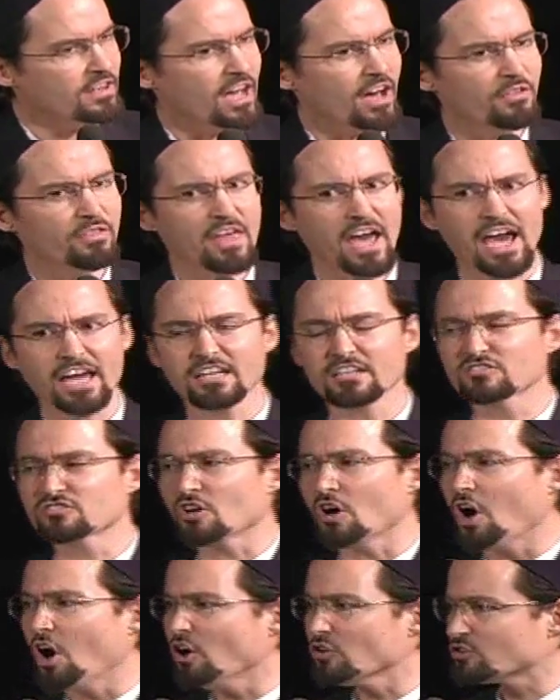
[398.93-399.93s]
Now, that
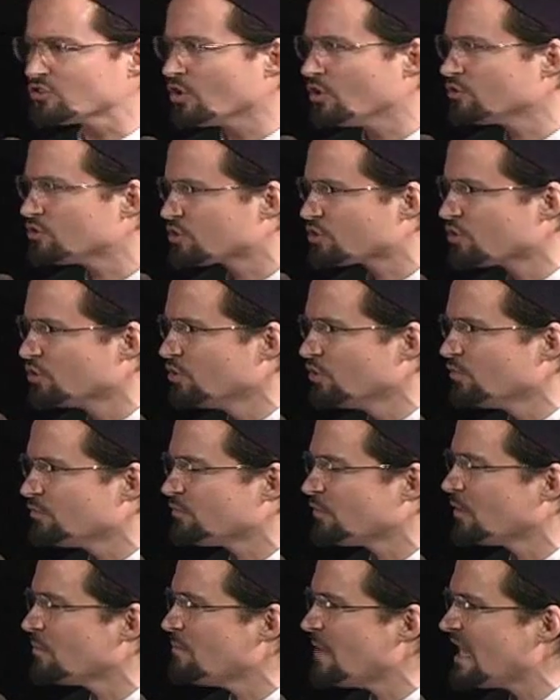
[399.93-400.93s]
is also
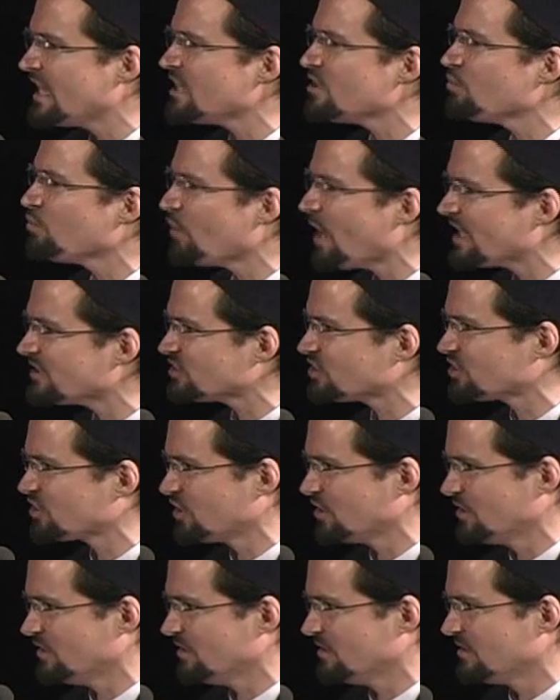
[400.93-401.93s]
true for many
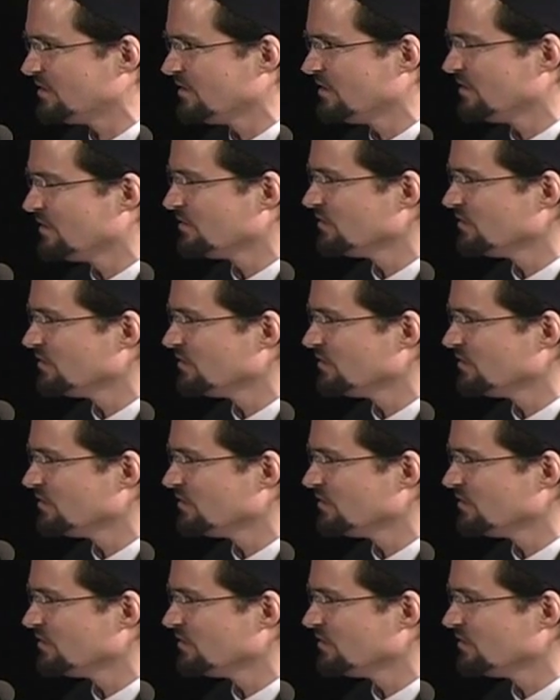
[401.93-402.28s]
Western